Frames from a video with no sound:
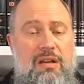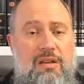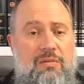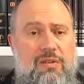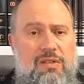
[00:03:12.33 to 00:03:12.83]
In
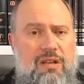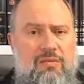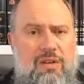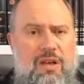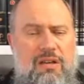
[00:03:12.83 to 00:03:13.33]
other words,
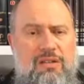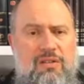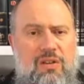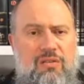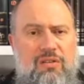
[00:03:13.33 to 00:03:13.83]
Hanukkah is
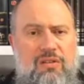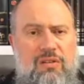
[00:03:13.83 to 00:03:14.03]
not